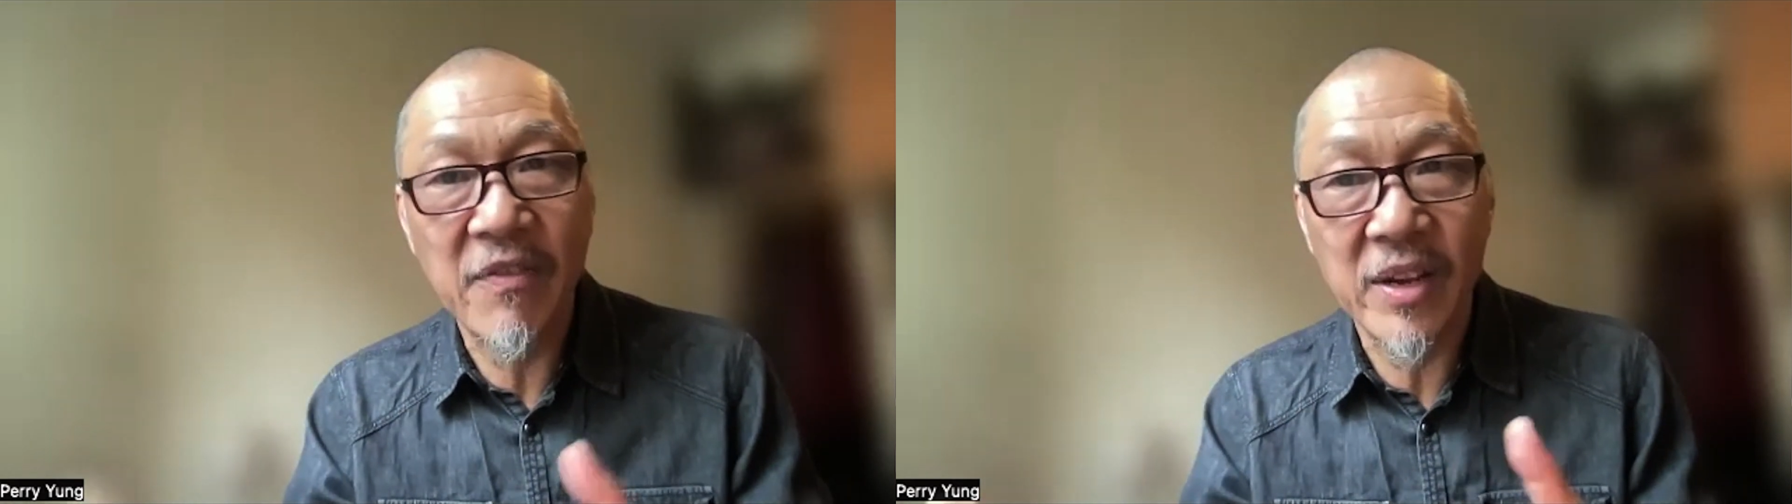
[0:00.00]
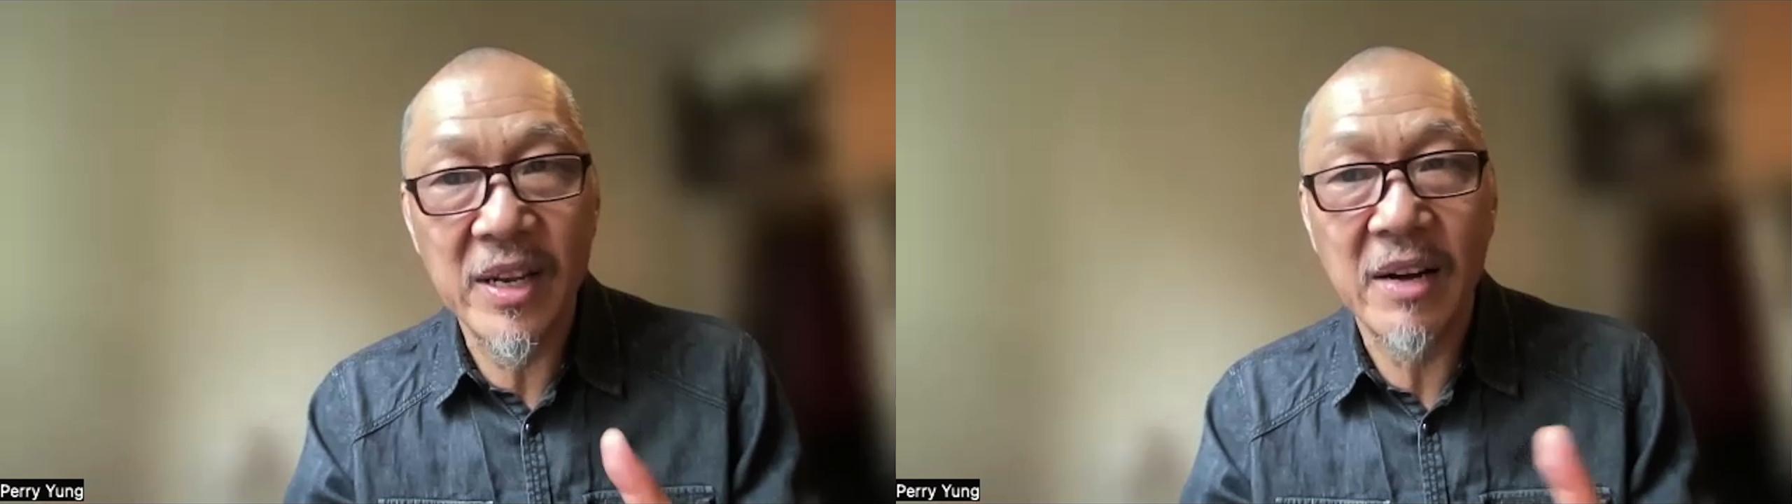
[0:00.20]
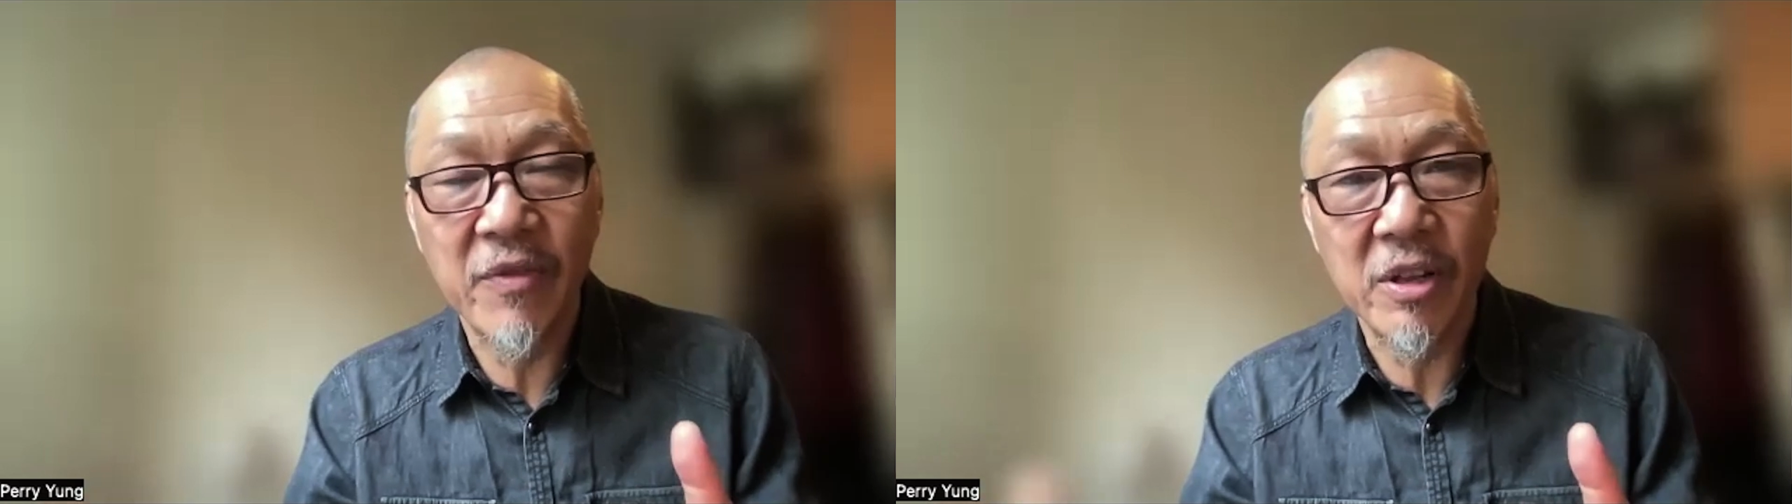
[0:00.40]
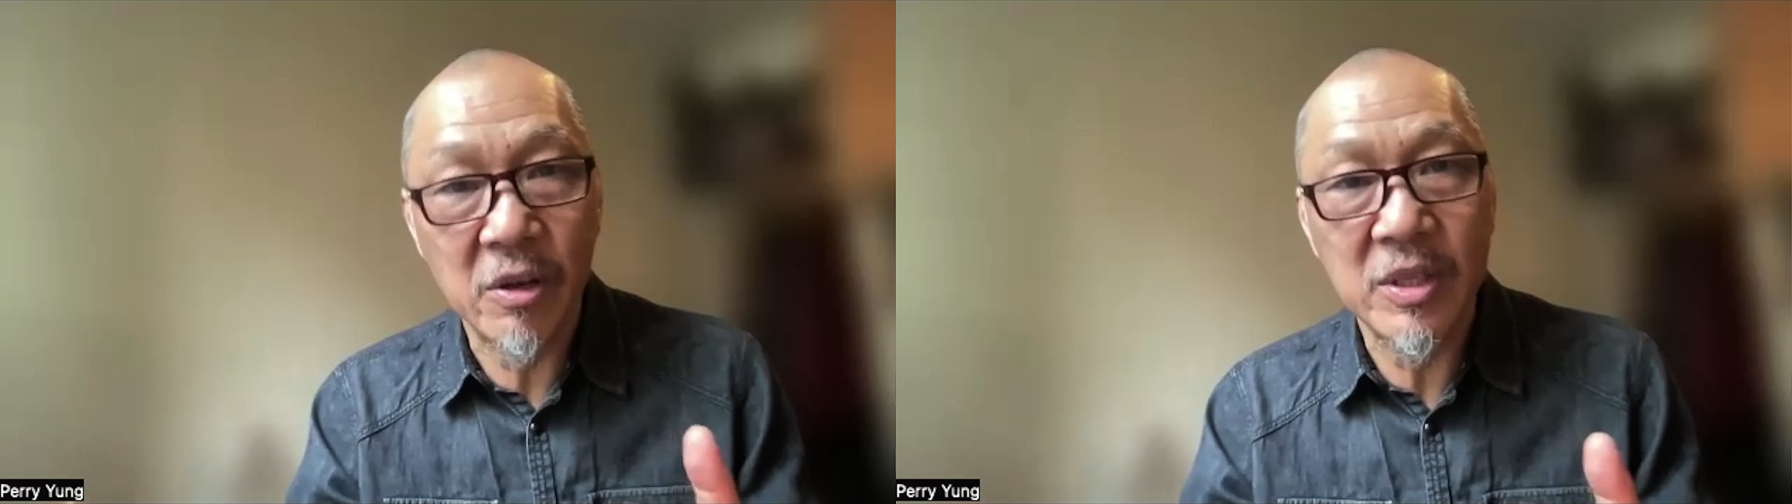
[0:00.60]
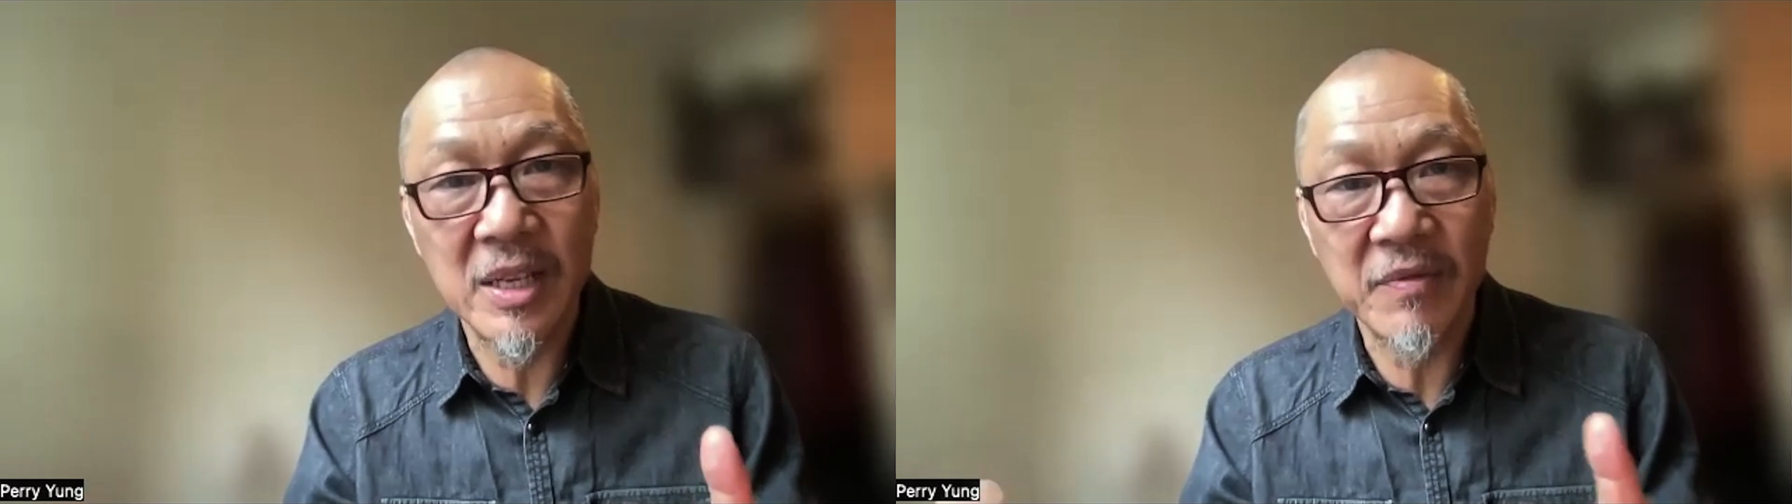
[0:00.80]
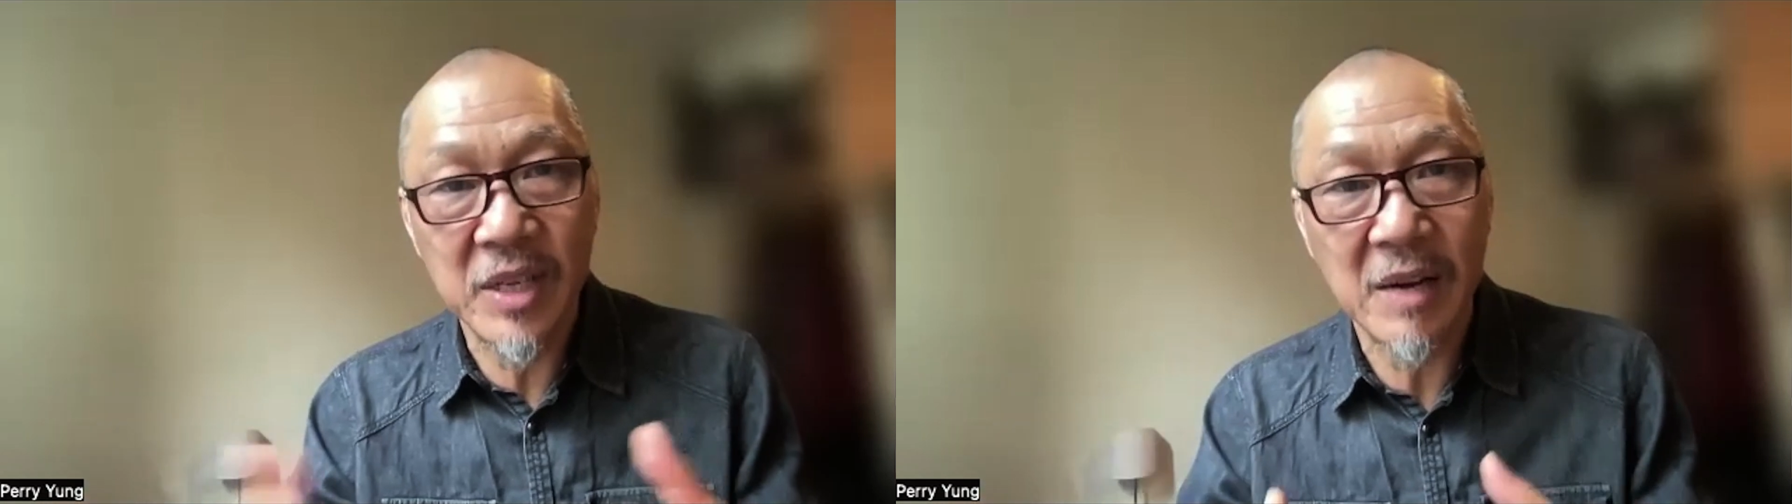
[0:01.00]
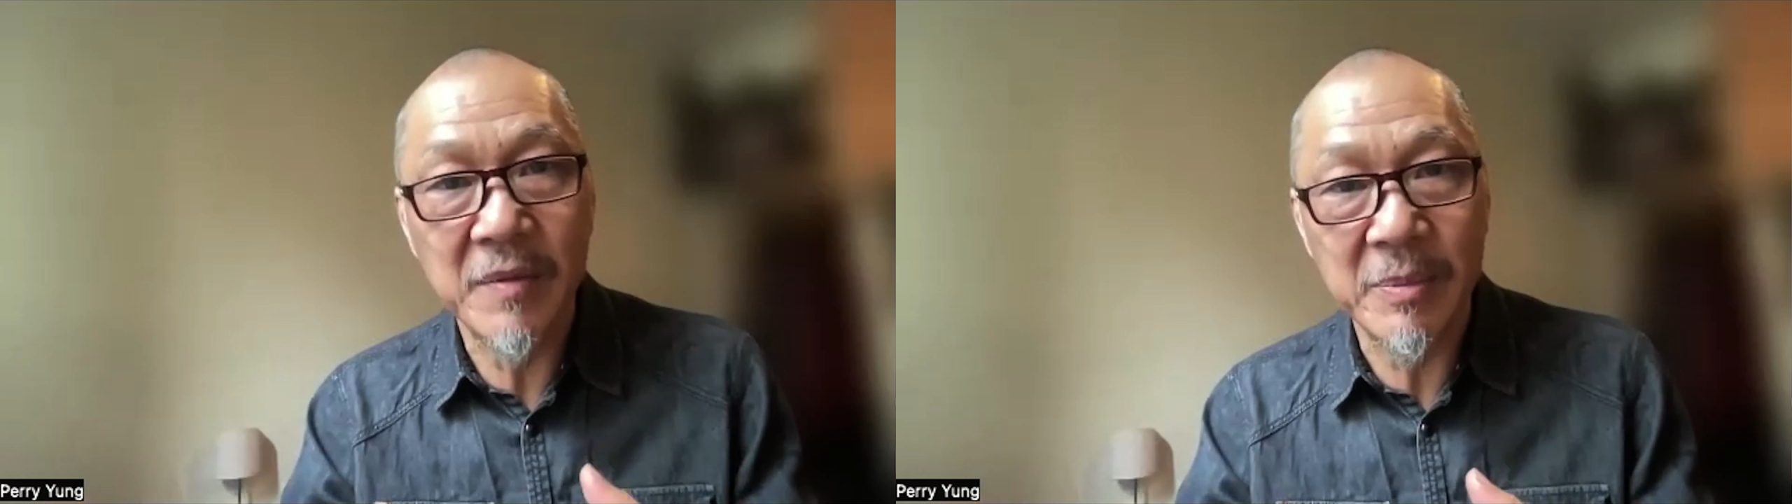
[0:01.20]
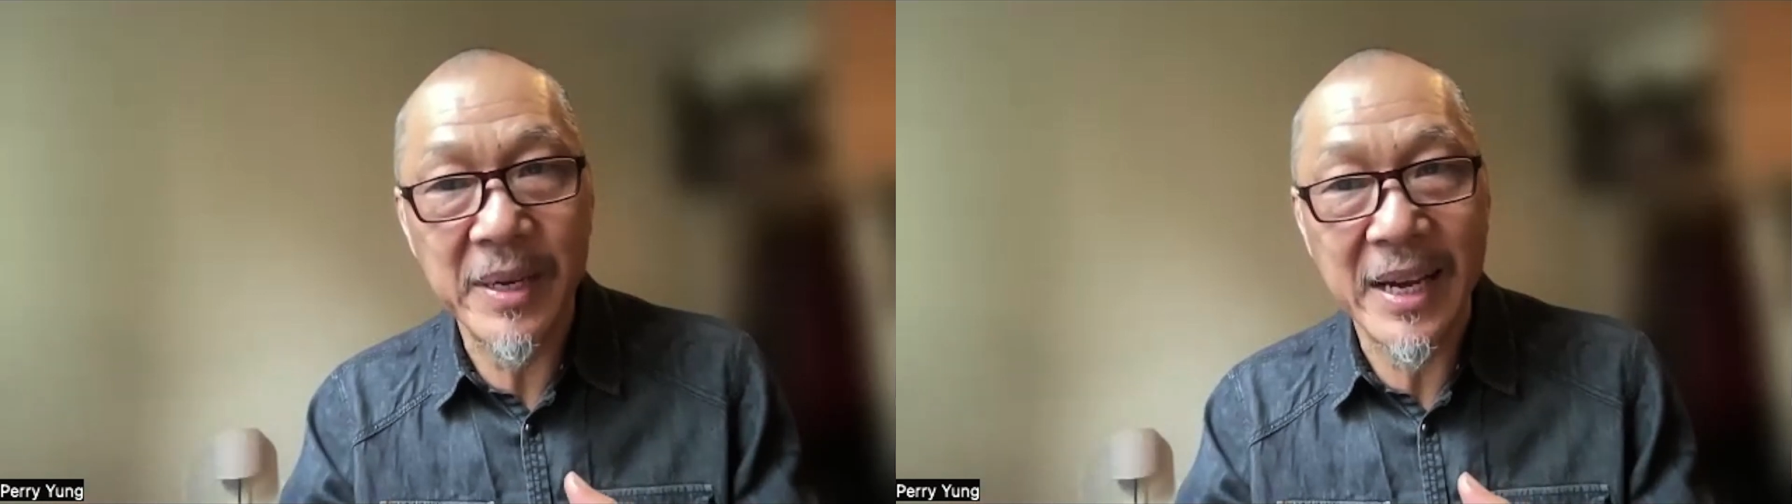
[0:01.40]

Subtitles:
enough or close enough to come to me